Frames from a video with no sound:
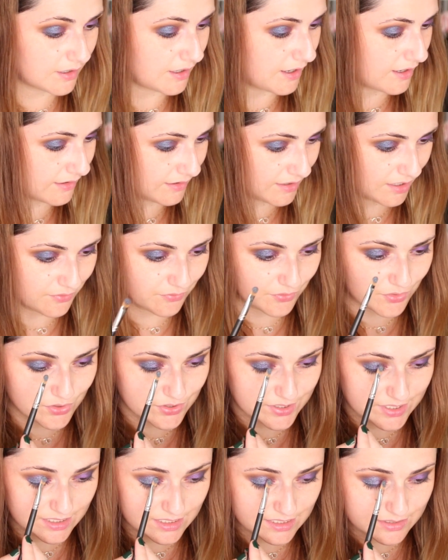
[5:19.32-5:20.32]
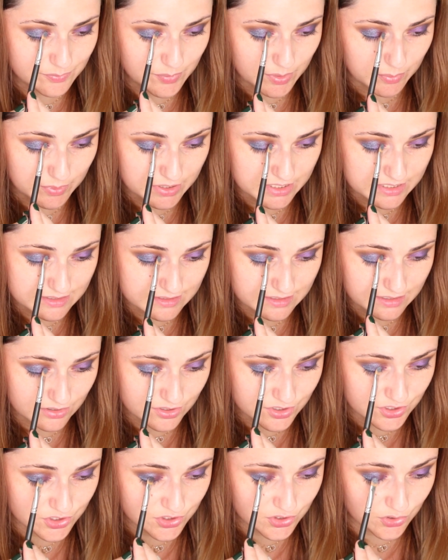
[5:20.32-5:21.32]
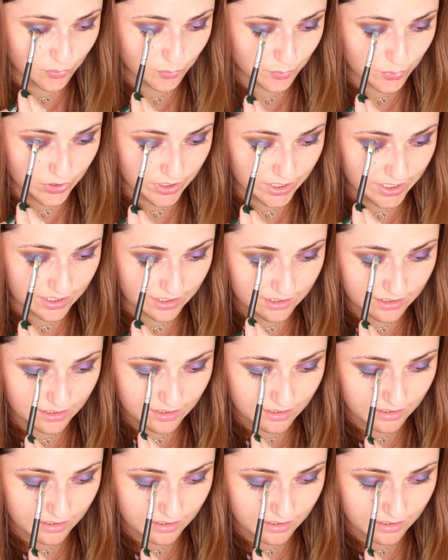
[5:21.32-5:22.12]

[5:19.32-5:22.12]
I love using these pigments, they are so pretty.